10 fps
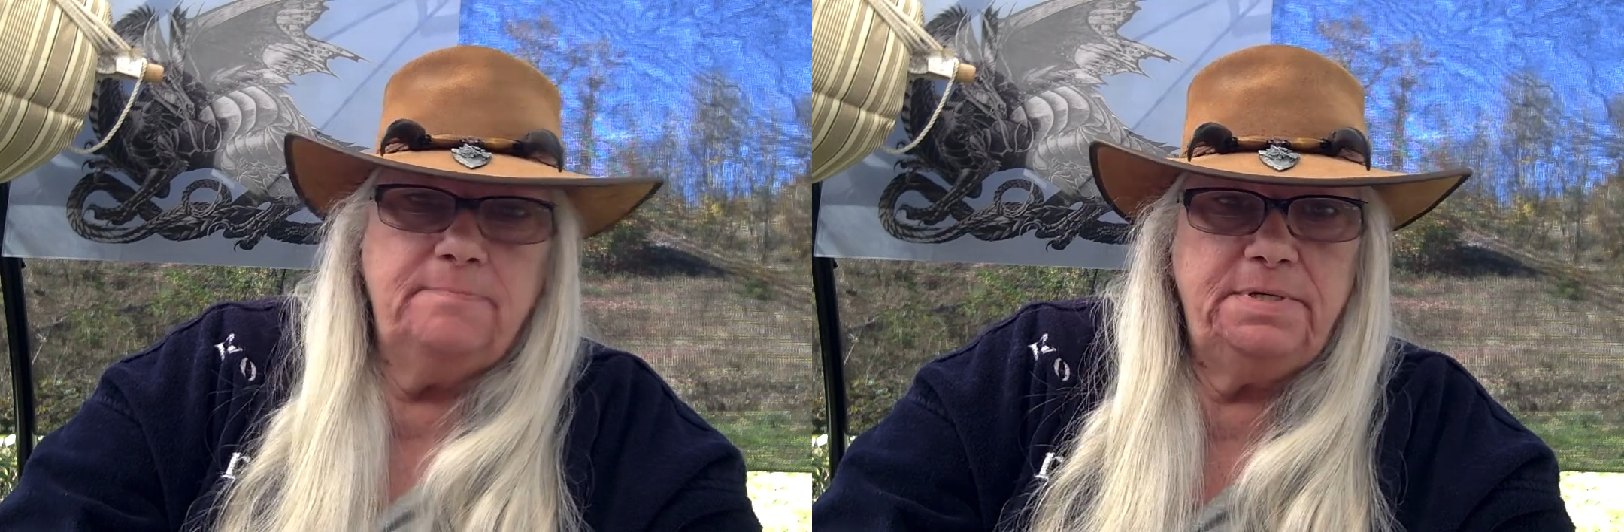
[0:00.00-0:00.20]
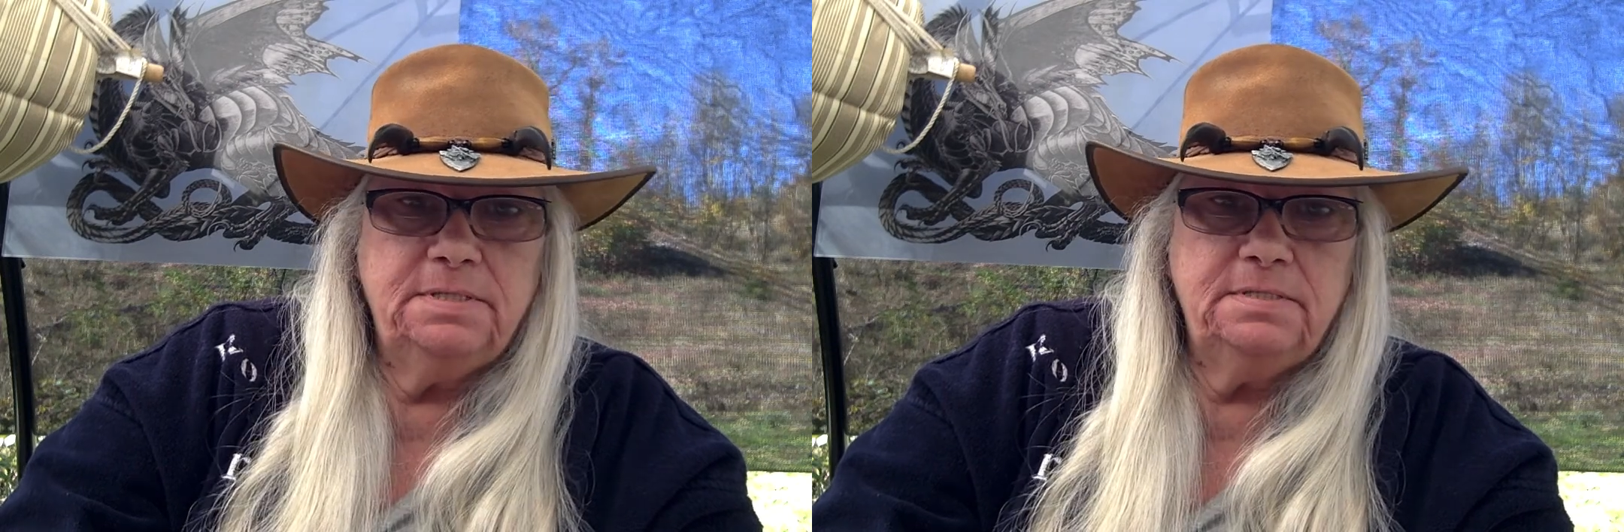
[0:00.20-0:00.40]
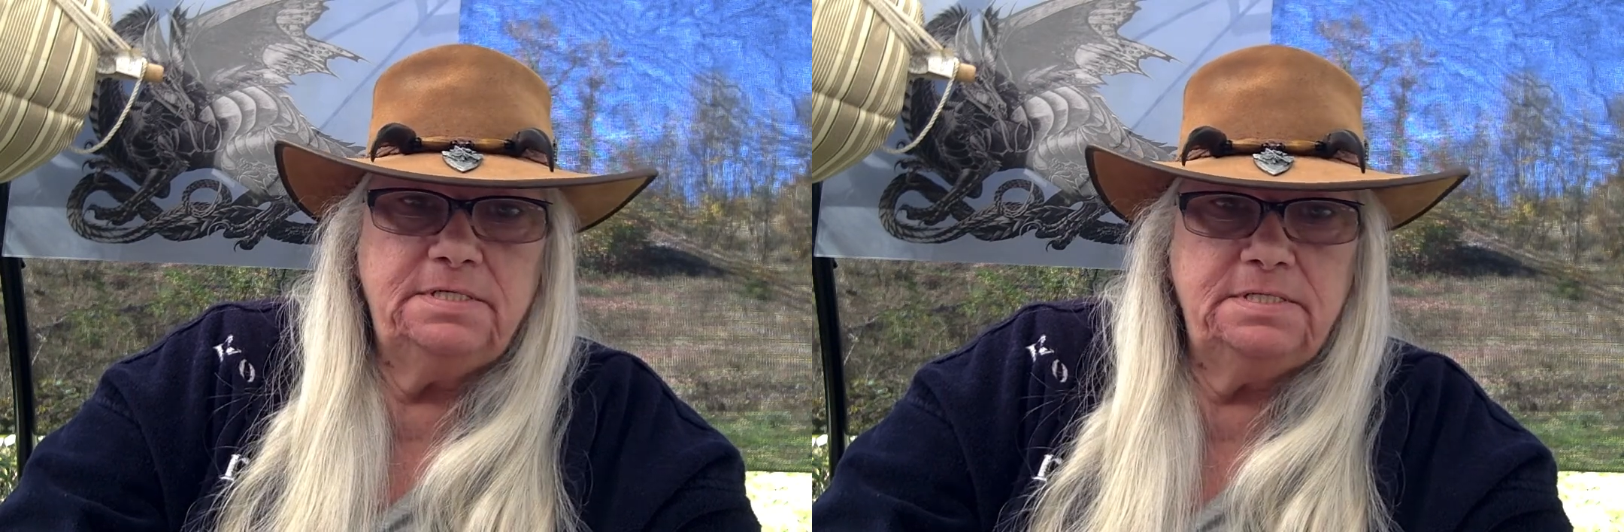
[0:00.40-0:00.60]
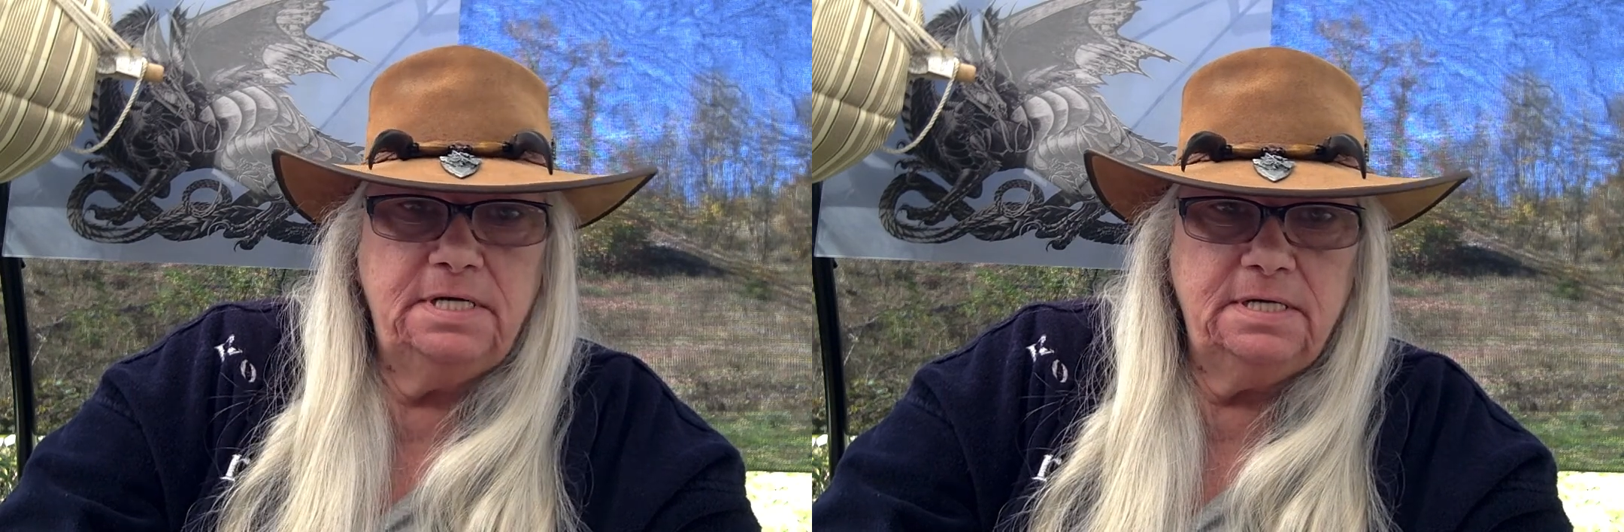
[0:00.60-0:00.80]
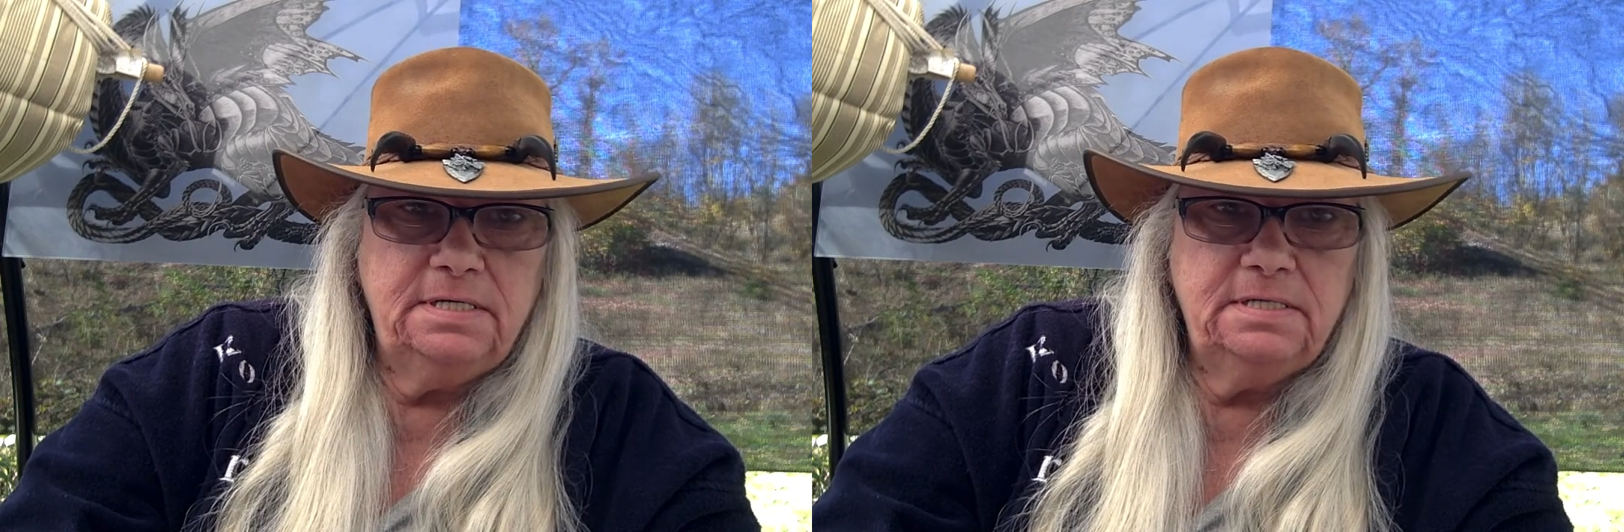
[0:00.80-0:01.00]
peel and
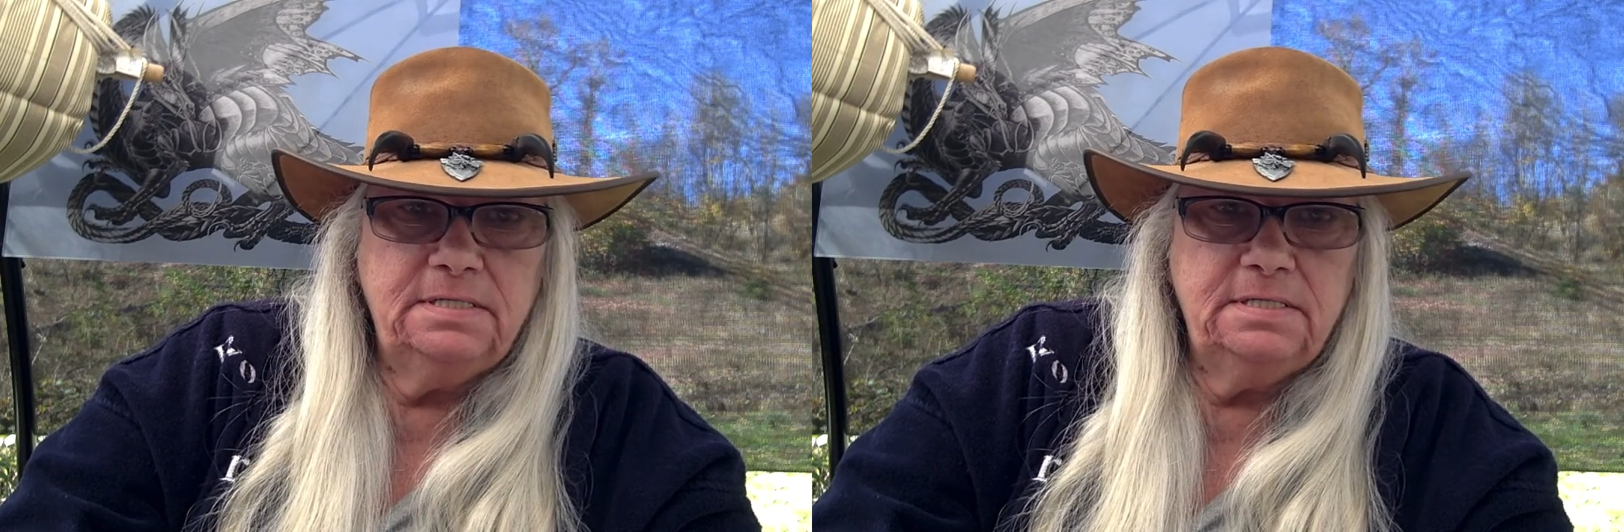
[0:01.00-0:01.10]
stick